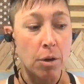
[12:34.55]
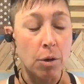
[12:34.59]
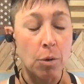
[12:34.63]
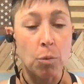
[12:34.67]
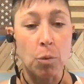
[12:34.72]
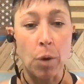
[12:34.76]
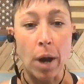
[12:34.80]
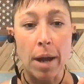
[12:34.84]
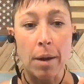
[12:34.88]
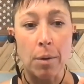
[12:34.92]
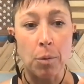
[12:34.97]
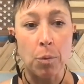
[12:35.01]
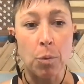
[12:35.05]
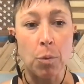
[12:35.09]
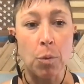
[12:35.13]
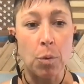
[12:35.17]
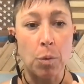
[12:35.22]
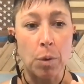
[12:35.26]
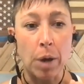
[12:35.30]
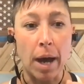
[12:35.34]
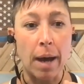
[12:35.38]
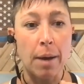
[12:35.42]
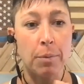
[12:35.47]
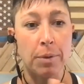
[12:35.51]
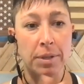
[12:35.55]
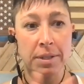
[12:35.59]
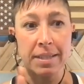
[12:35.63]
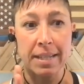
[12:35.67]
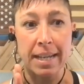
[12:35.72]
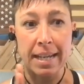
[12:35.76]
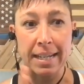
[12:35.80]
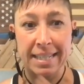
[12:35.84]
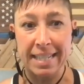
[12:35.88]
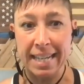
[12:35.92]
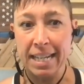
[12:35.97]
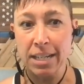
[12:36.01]
right, I would
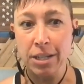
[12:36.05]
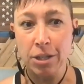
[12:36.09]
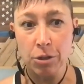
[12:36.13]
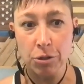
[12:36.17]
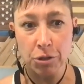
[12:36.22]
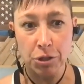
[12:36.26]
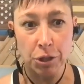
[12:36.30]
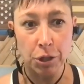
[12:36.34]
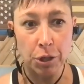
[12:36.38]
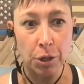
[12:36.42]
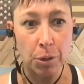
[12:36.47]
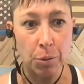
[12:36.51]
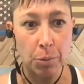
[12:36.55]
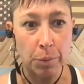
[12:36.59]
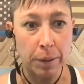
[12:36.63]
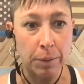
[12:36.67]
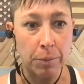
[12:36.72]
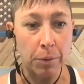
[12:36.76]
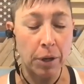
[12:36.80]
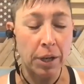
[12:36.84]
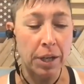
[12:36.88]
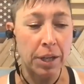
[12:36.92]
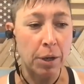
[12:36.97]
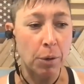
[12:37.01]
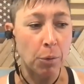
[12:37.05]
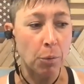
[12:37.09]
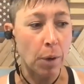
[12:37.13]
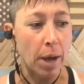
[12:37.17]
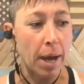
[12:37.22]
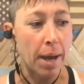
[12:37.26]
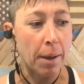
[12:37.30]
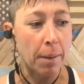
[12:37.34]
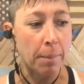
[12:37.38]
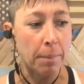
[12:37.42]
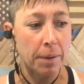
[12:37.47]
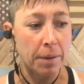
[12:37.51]
say 10 years ago we were in a
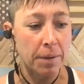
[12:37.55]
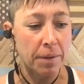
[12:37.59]
realm